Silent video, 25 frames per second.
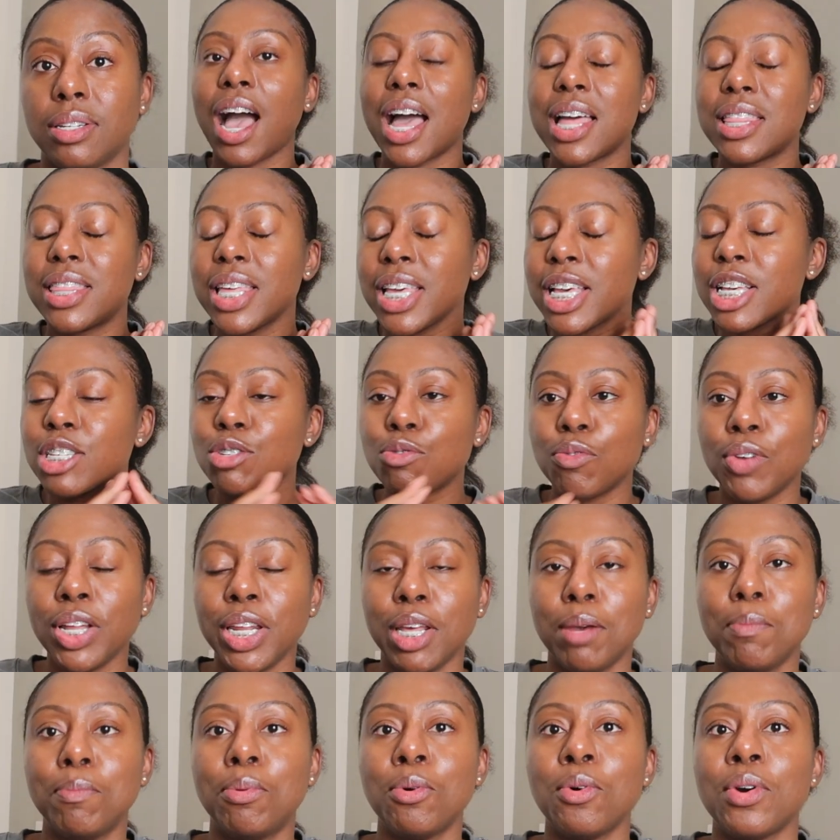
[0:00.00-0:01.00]
I think it's
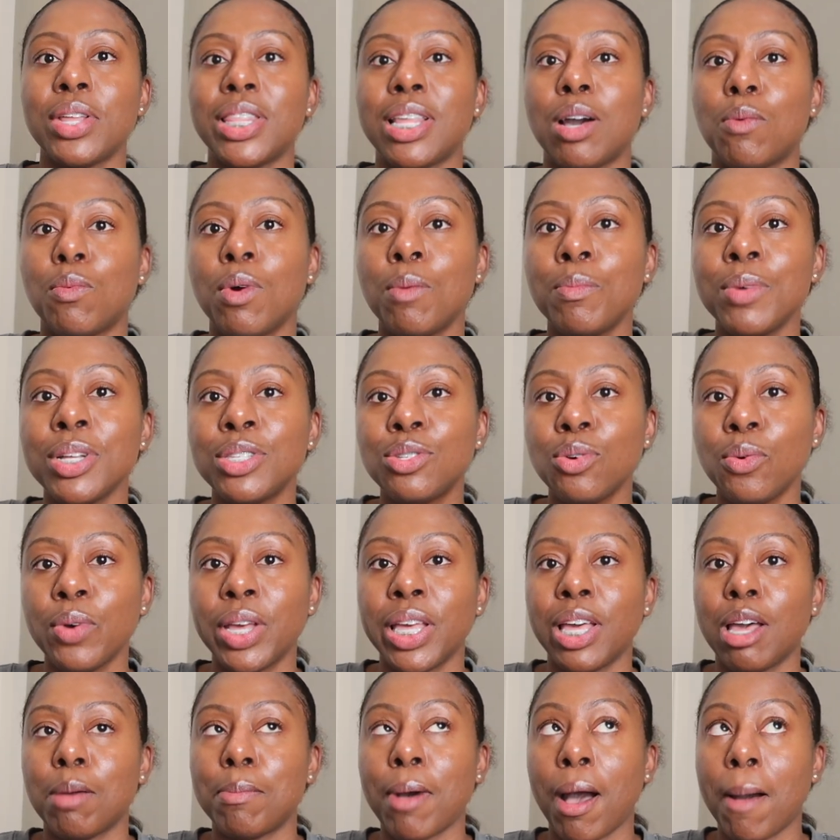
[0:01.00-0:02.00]
really important that when we're
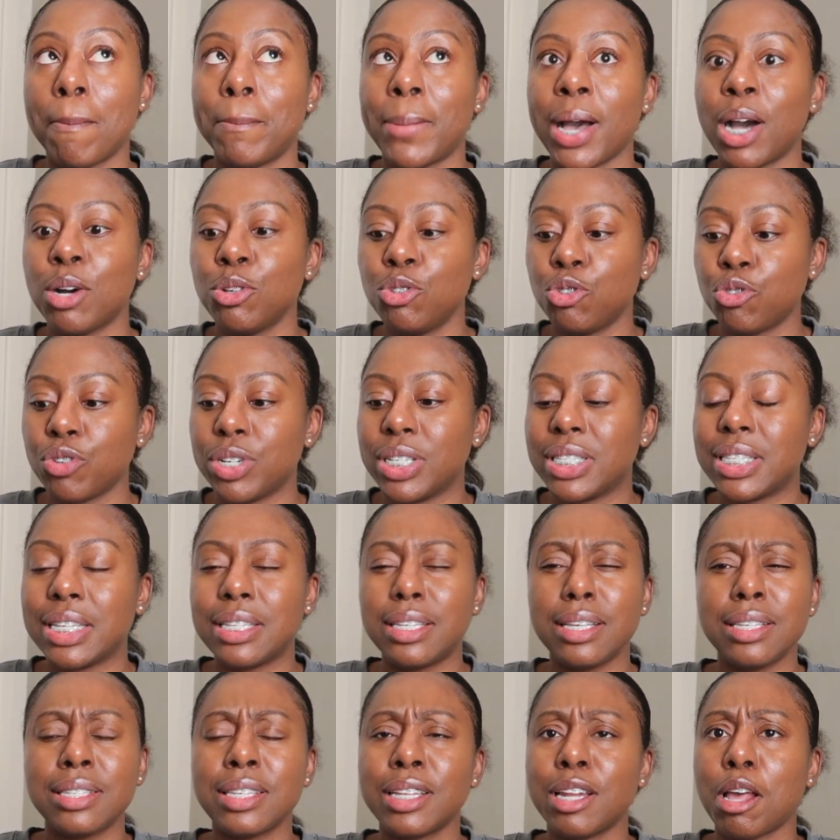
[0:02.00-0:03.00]
talking about boundaries,
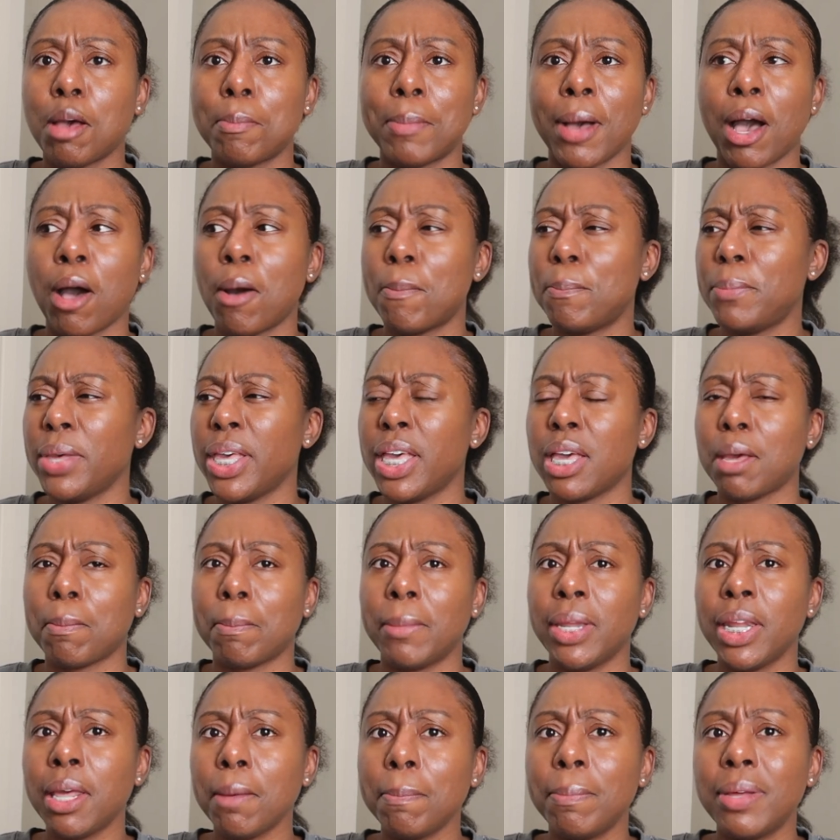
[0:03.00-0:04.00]
this isn't about being
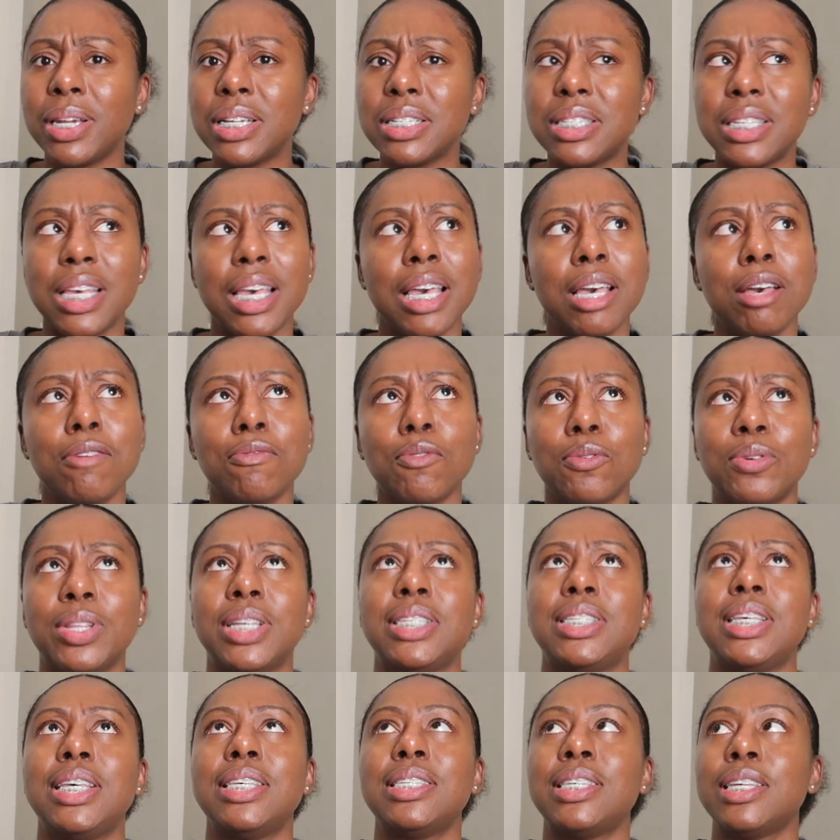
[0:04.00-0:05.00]
manipulative, or
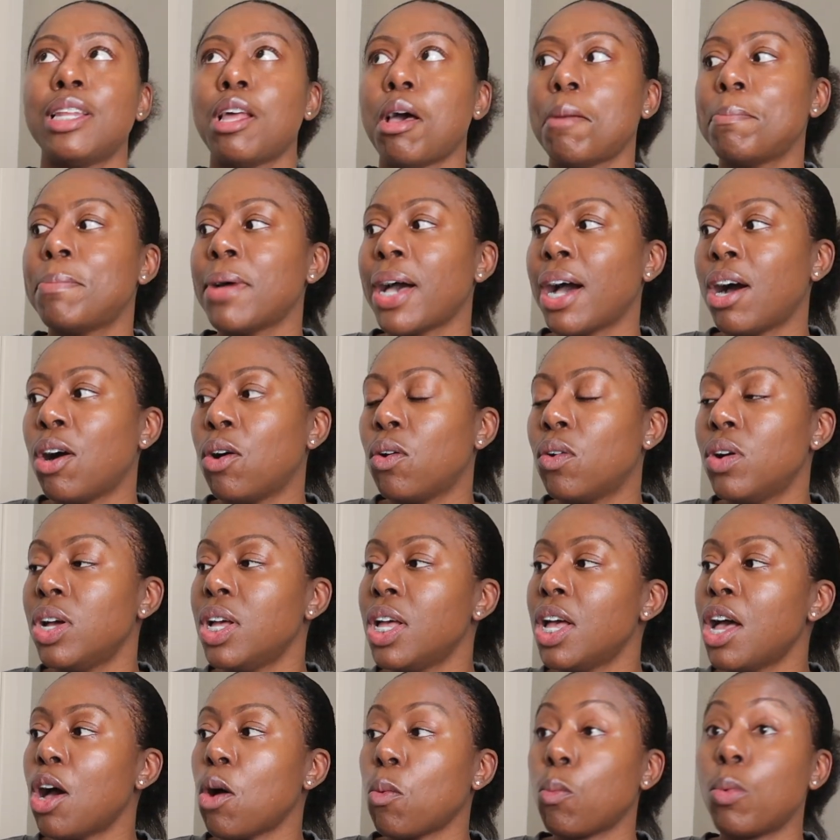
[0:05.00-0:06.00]
this isn't about
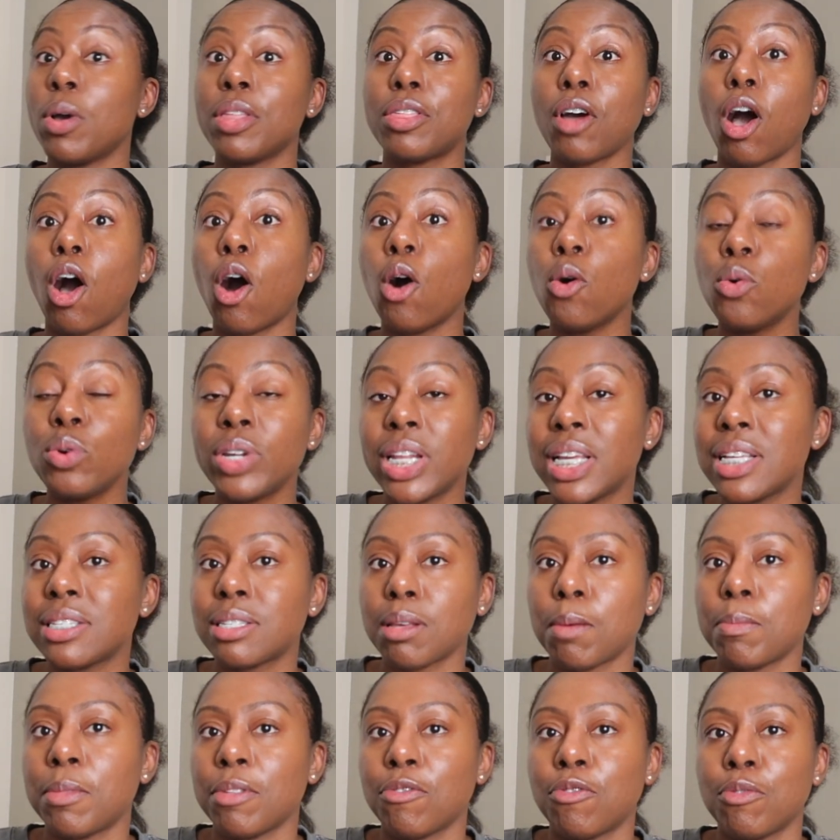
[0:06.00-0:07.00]
withholding
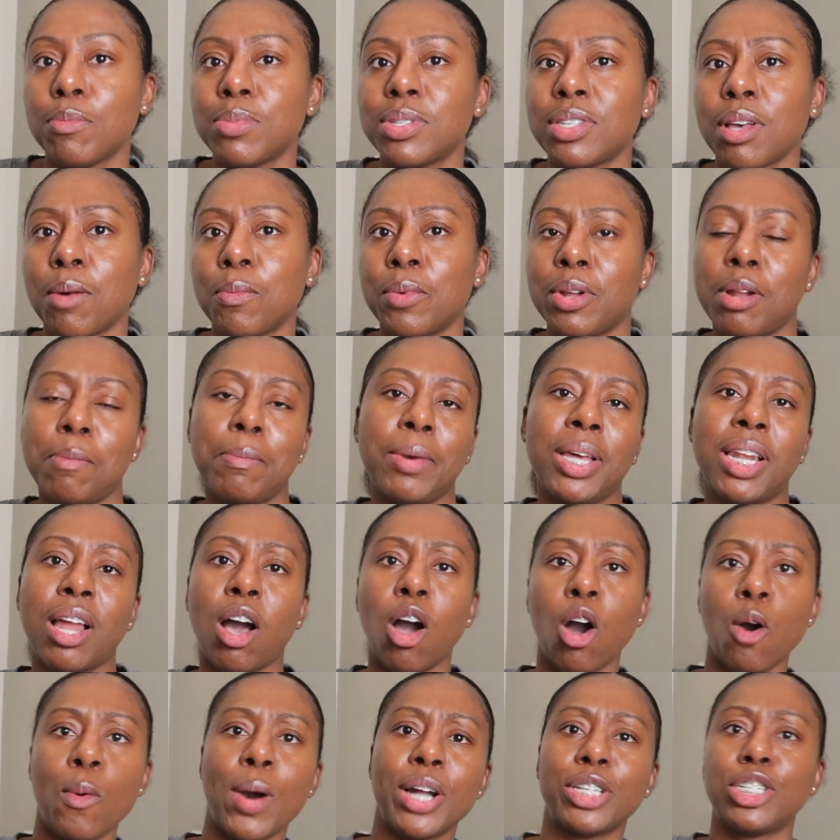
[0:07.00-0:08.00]
something from someone and being like,
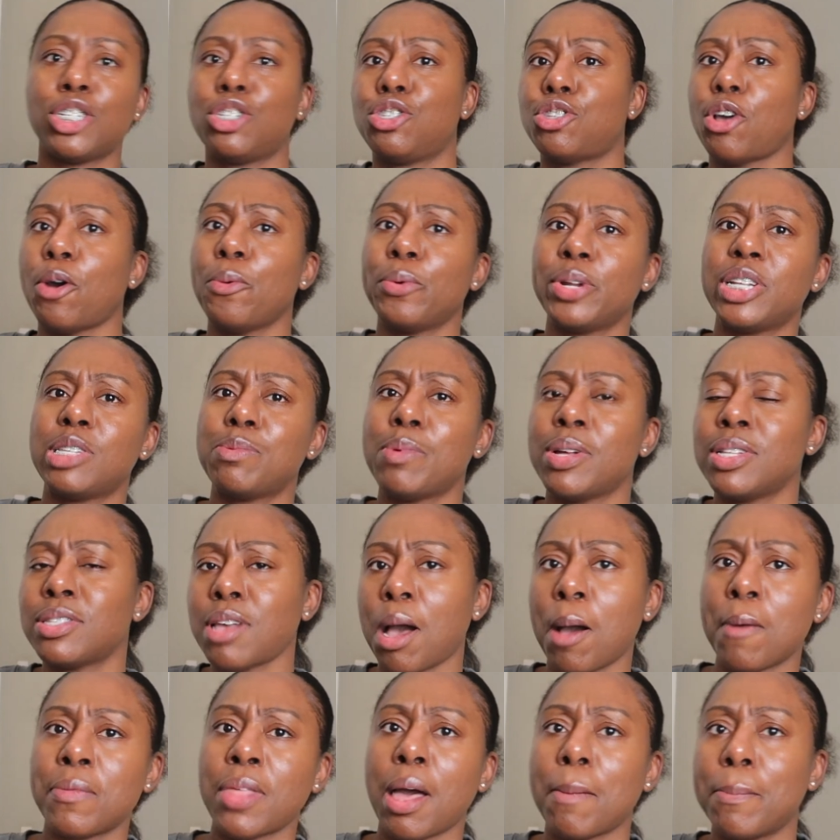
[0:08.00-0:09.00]
oh, I just don't want to spend
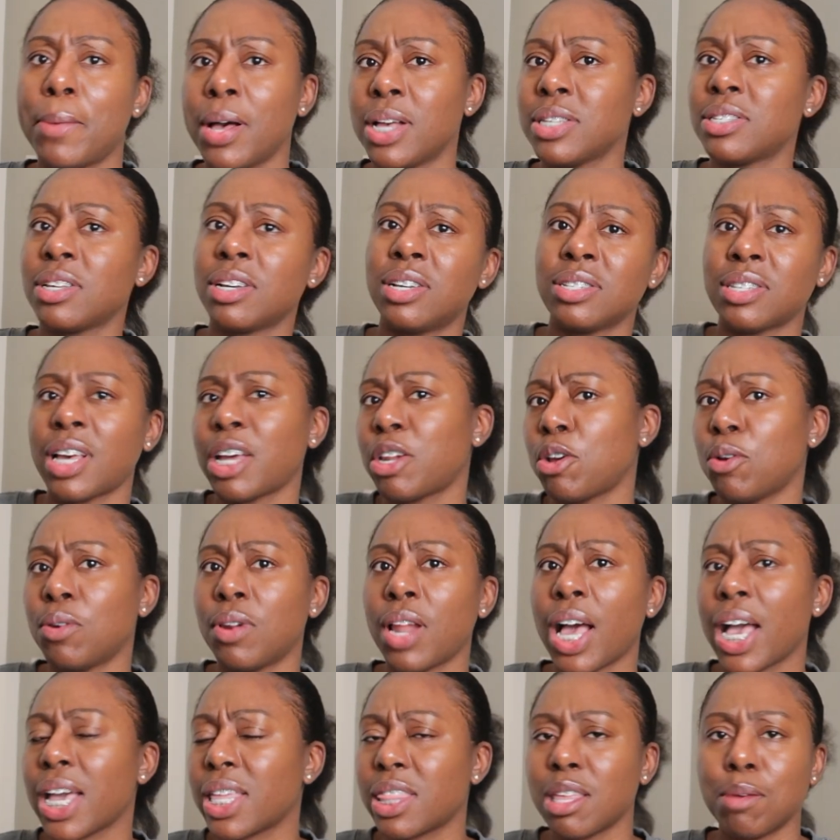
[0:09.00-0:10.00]
time with that person because I don't
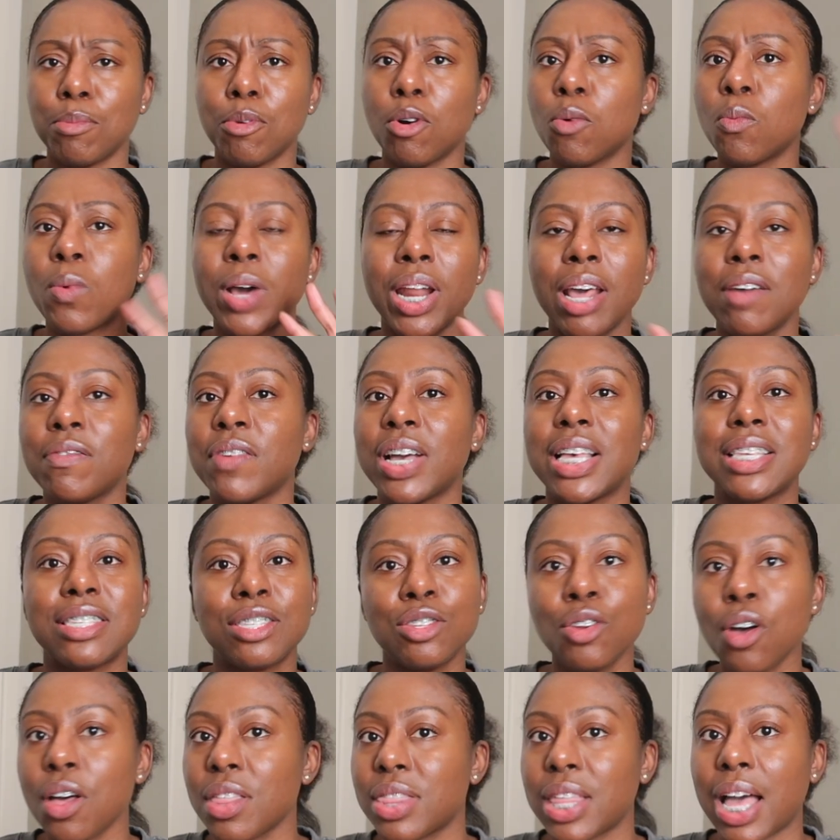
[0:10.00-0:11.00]
like them or whatever. It's
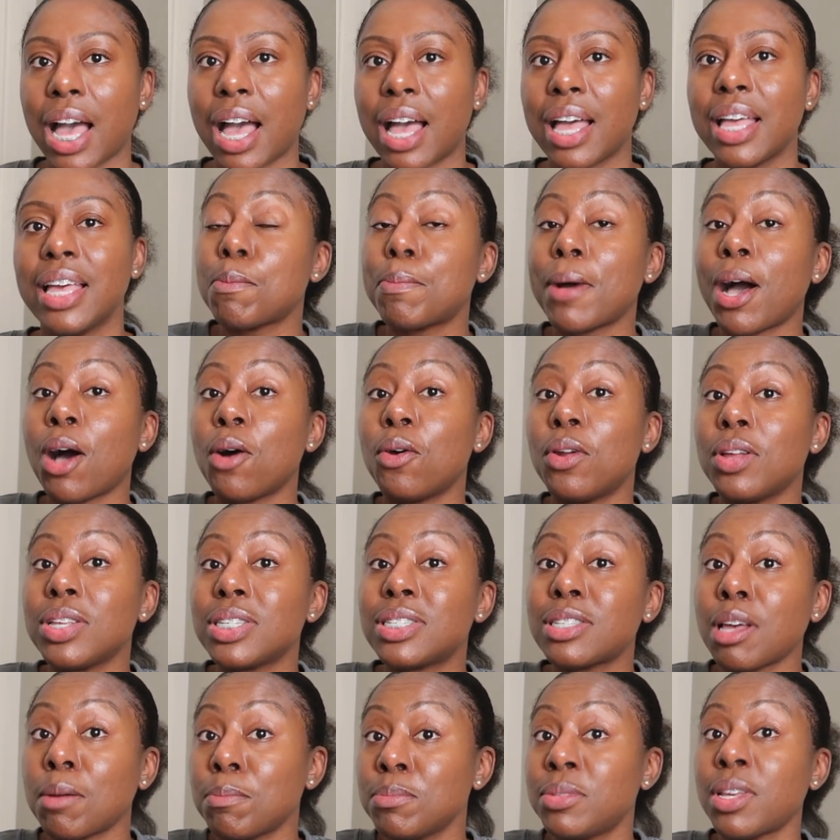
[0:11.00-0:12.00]
not that. It's about
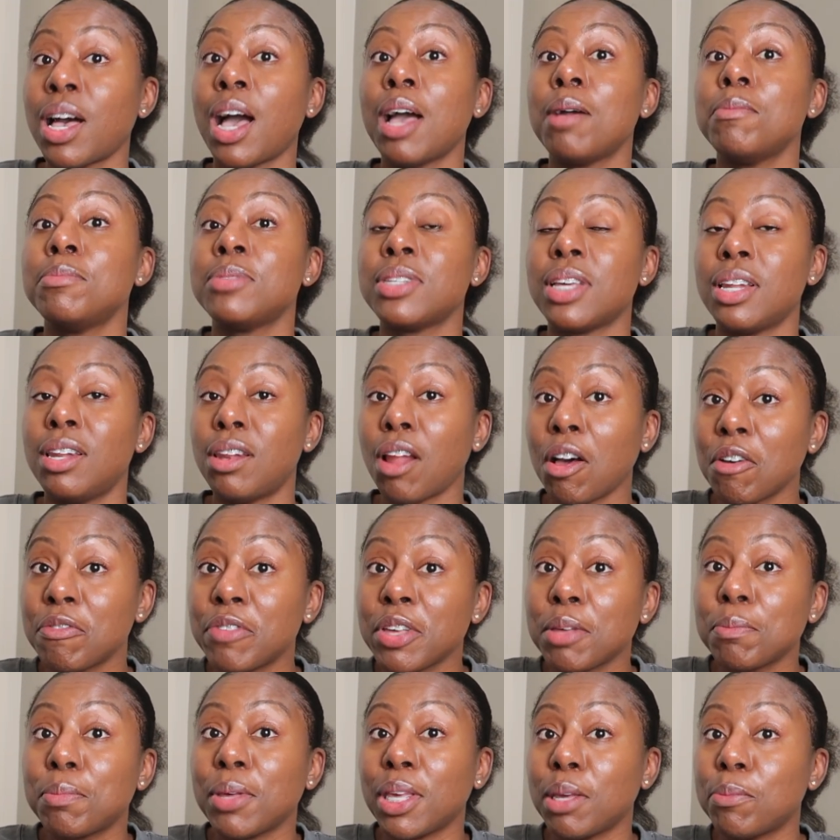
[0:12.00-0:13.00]
sometimes
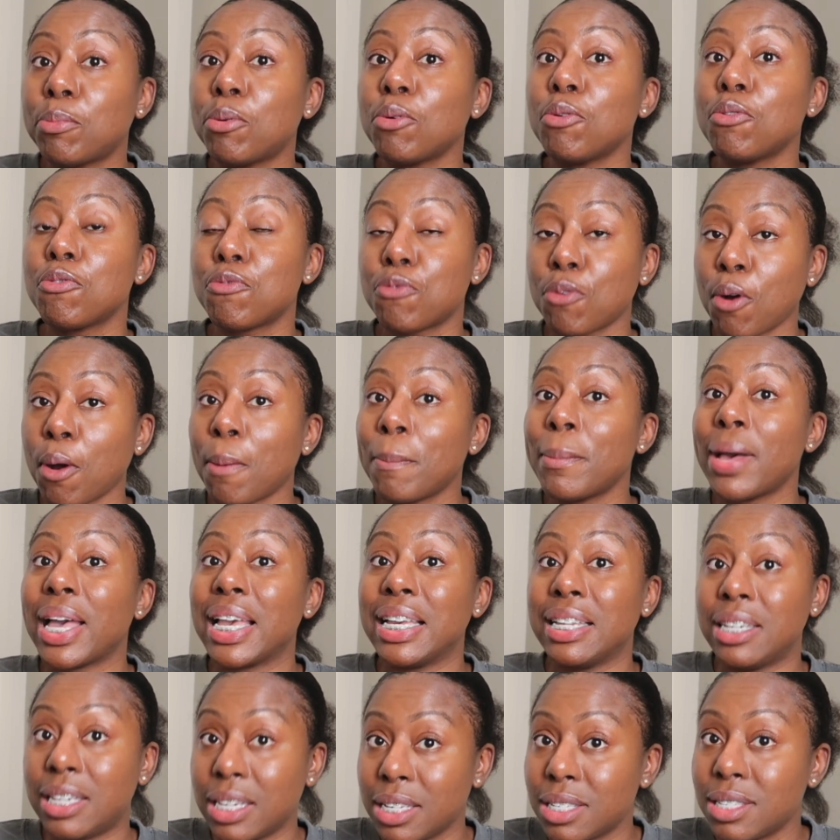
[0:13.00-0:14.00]
loving people from
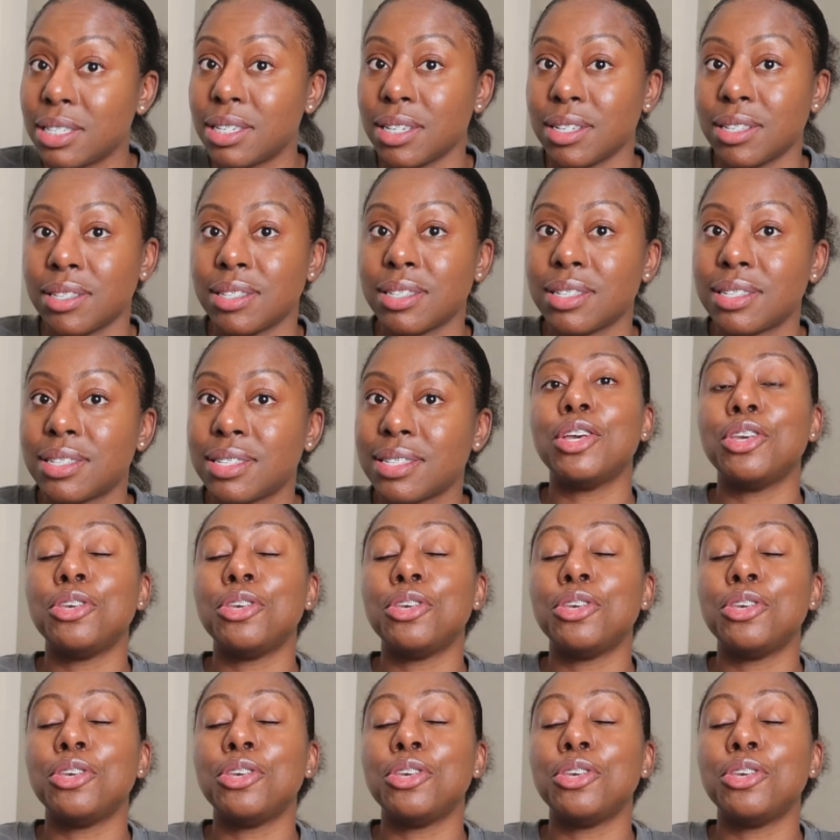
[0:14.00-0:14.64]
a distance.